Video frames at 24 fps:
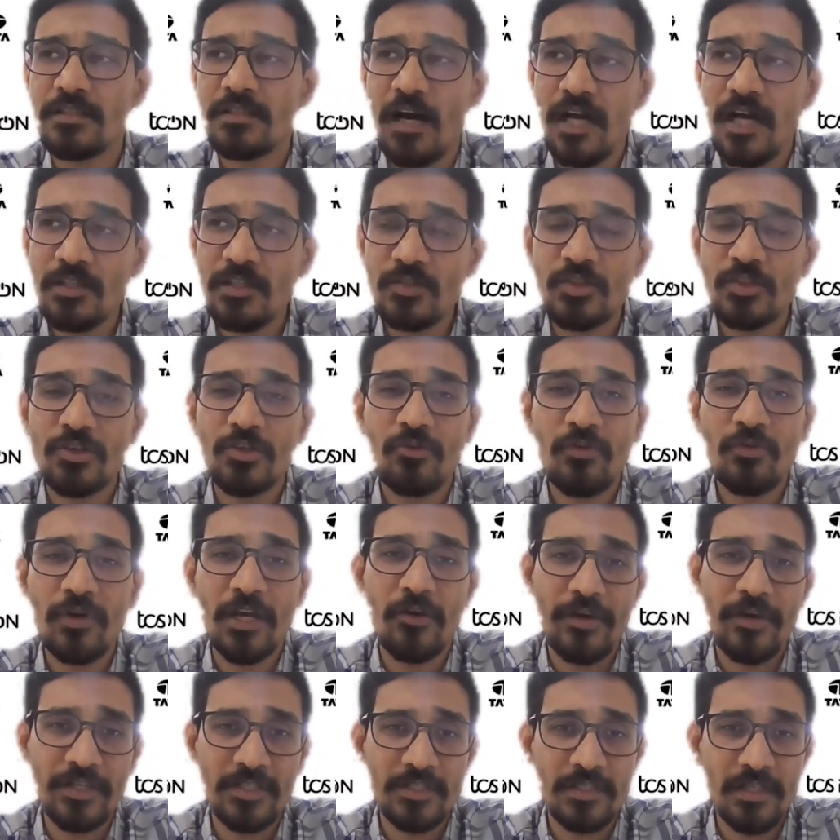ask
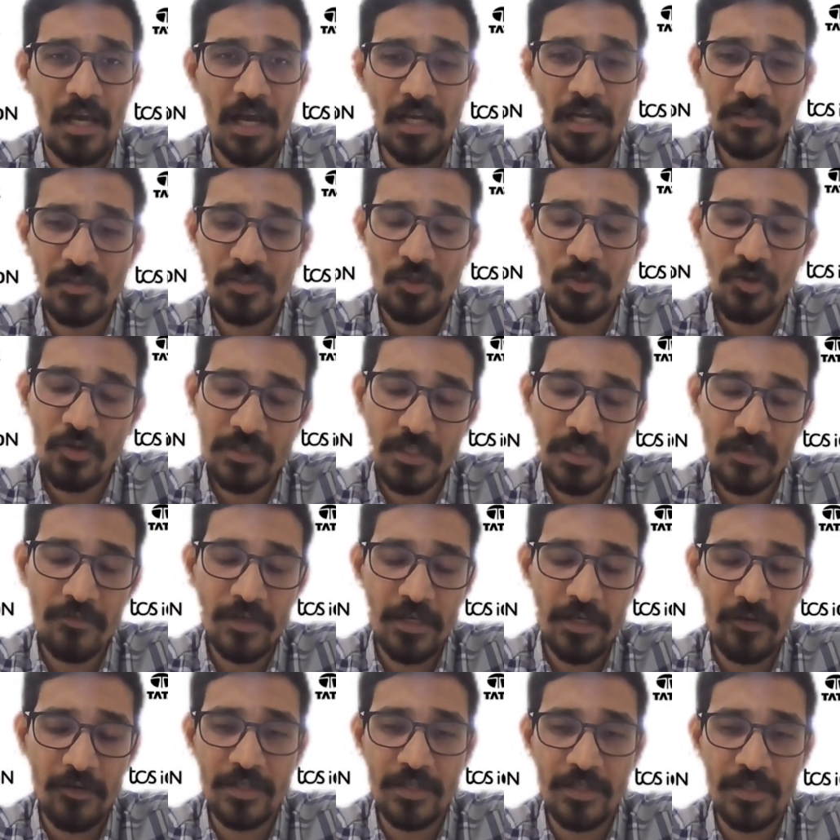yourself
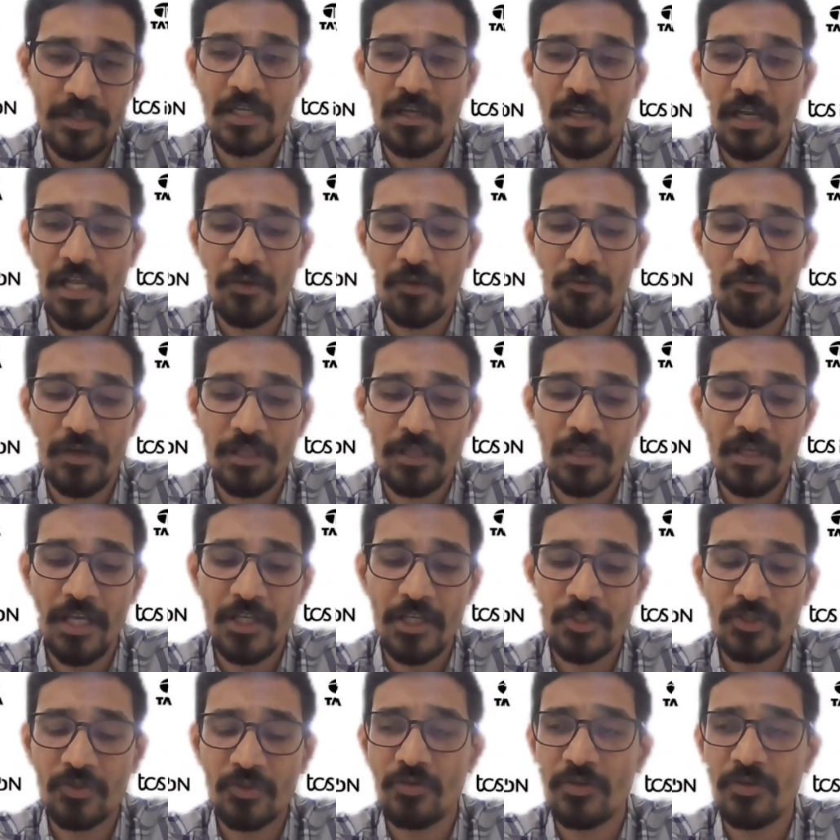a question like whether